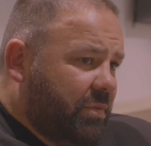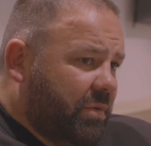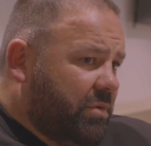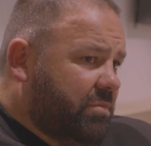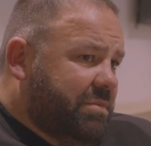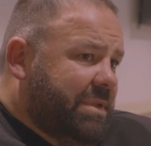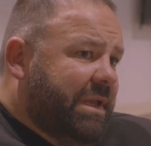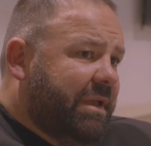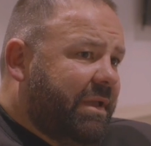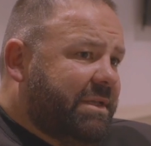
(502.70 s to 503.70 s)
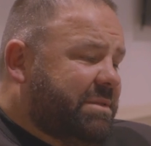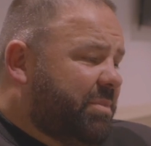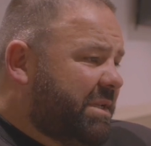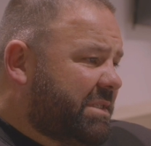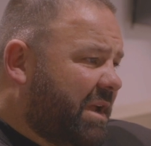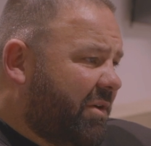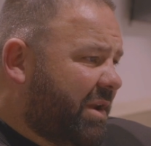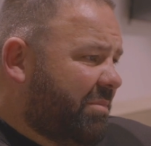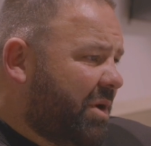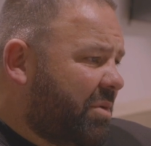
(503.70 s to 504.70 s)
Well, he's the biggest star
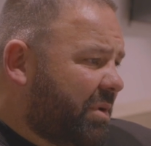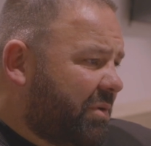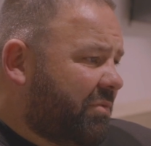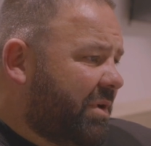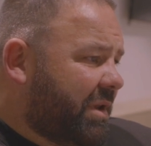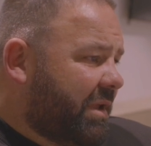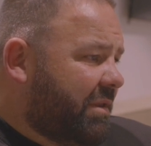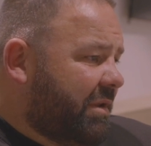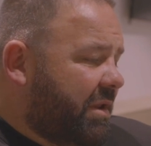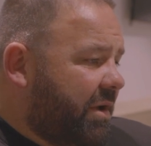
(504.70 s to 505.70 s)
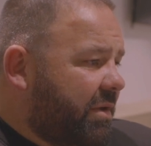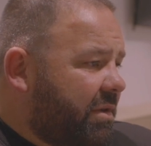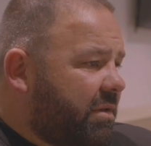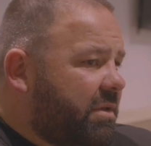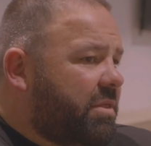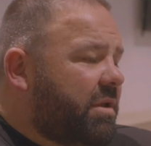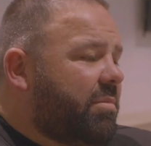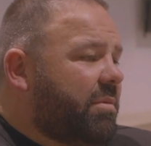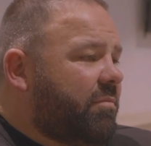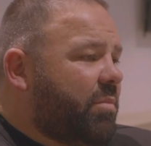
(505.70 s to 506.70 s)
out of Melbourne, really. You know, like you think
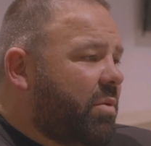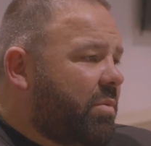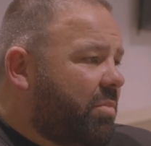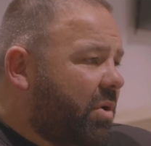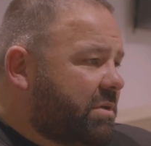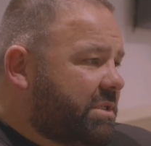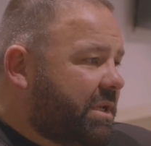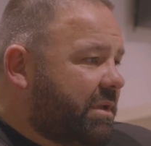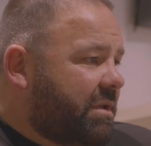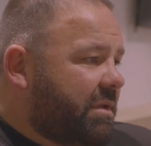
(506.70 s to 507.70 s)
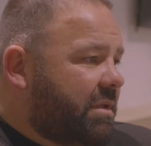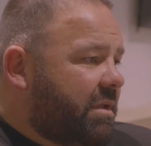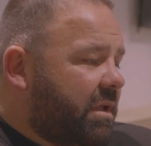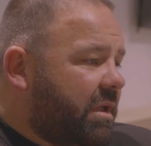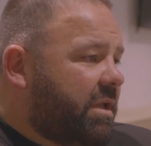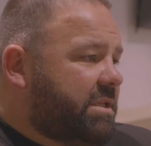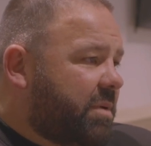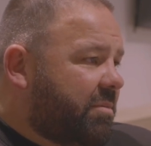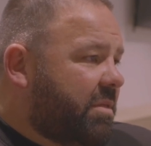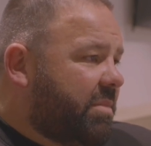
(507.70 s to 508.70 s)
of Melbourne boxing, he's
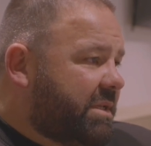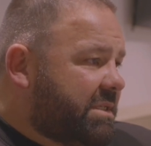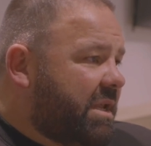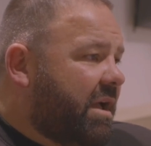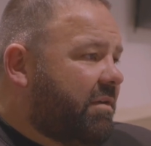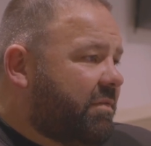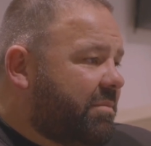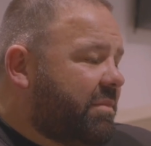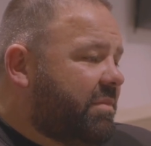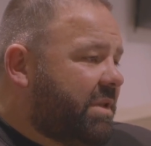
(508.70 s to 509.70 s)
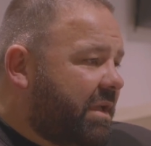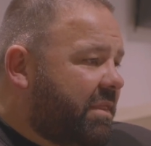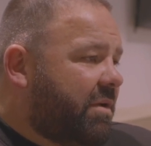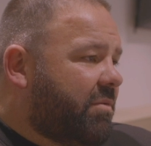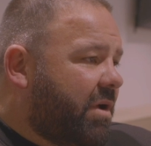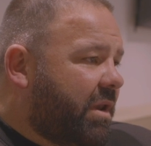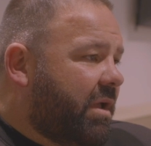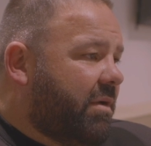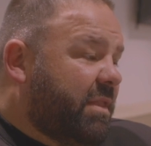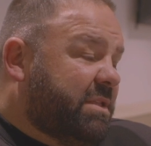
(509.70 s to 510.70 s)
probably the biggest star from down there right
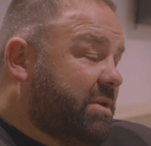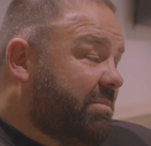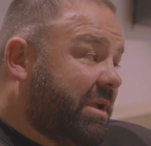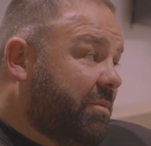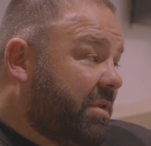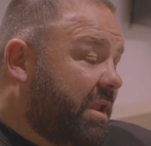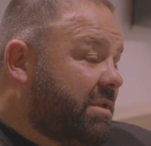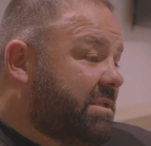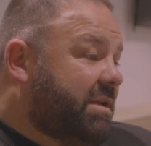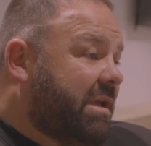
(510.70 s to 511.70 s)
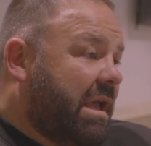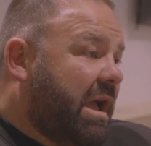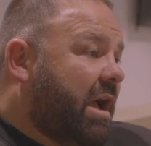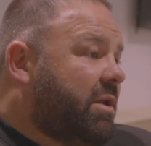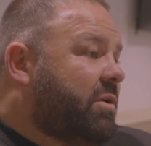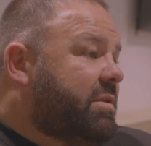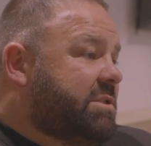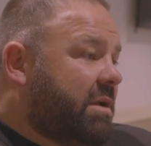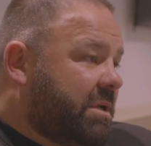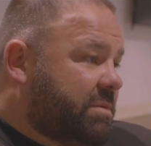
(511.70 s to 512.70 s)
now, and that's what I mean. We need to unearth
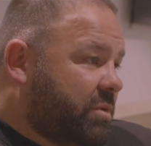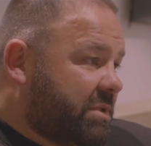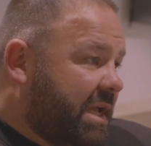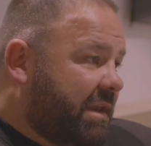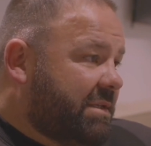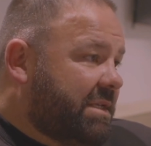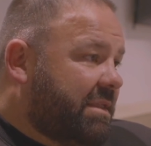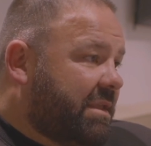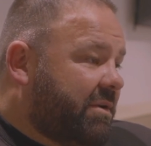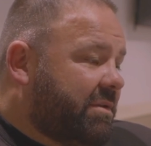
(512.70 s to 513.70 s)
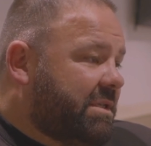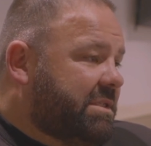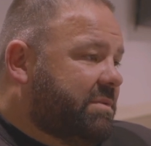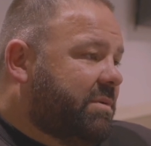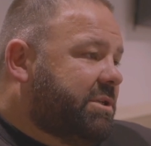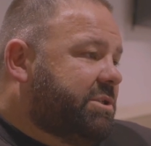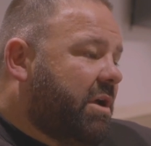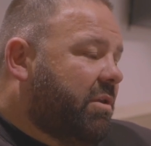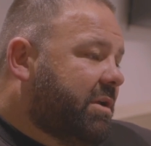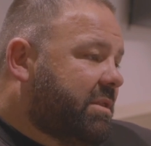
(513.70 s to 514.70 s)
so much more talent down there, and this is what a
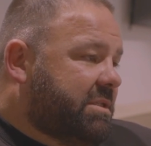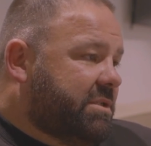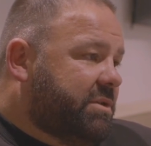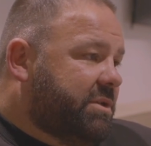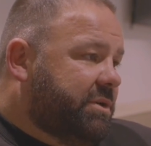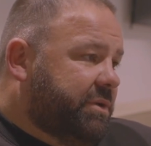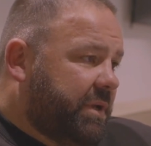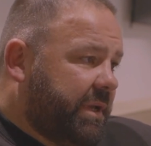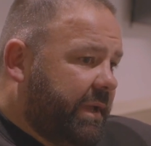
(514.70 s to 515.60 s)
show like this could do.